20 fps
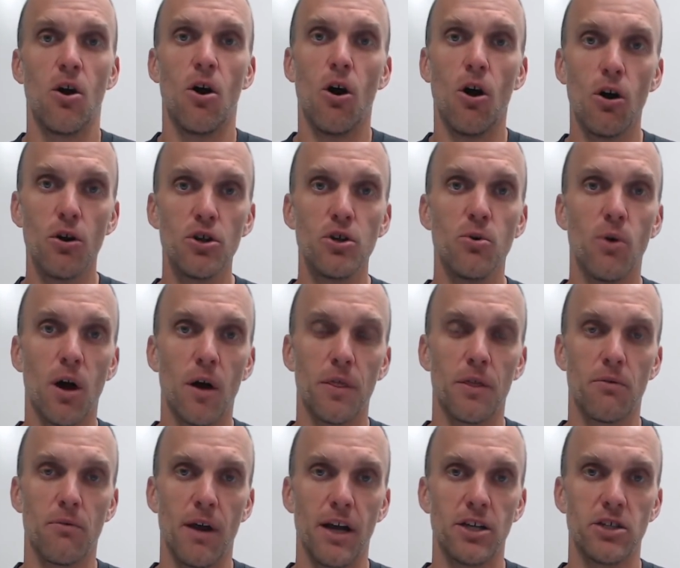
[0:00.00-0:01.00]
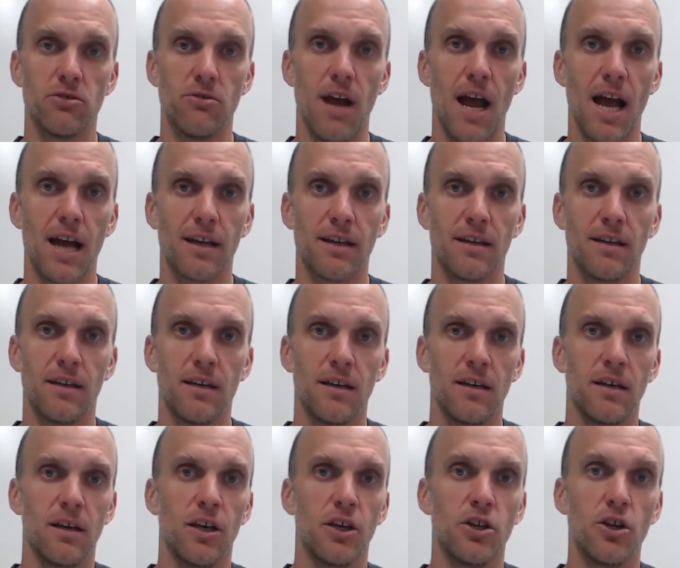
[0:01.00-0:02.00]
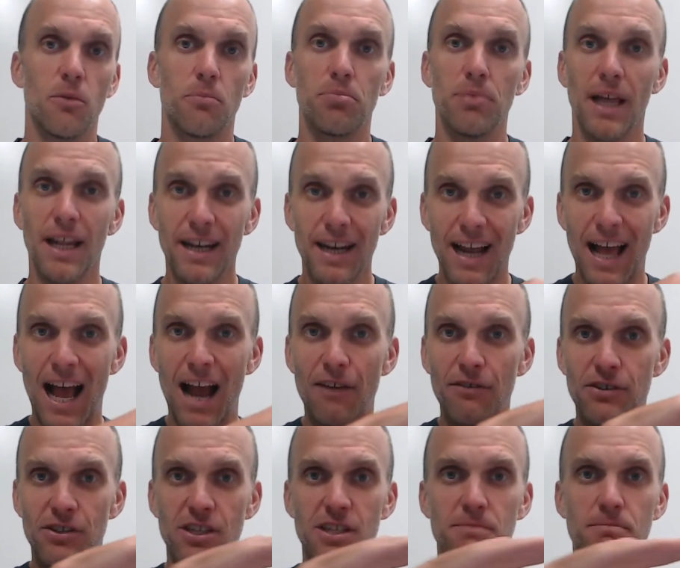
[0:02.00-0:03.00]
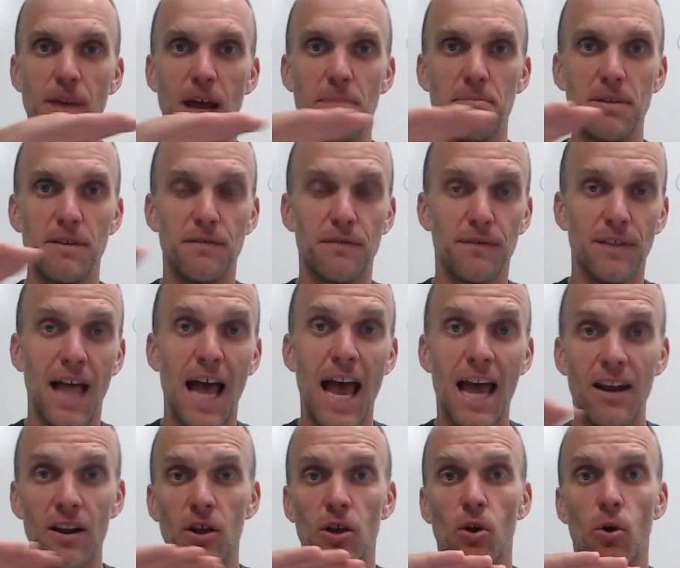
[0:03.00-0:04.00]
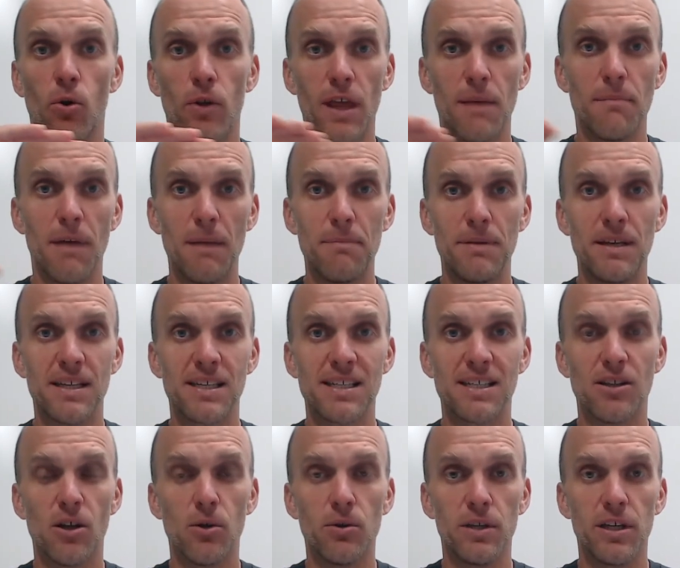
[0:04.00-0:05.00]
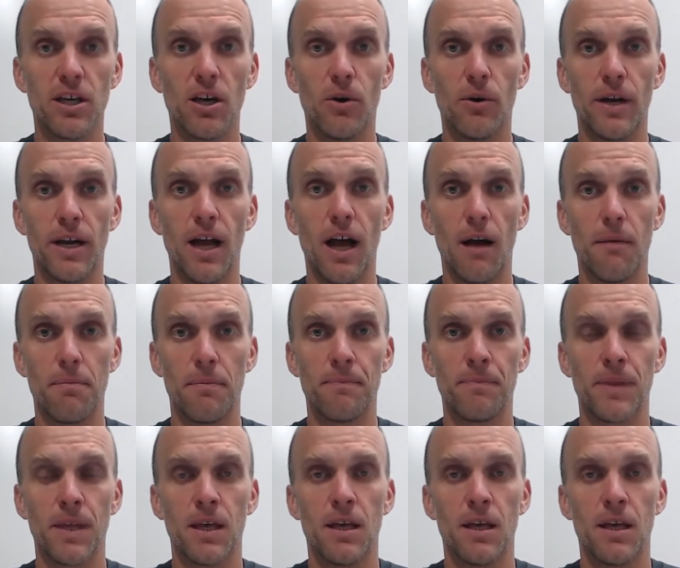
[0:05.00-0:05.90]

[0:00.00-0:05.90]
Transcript: Are you on the right track? Your blended averages might be flat, or they might be slowly going up,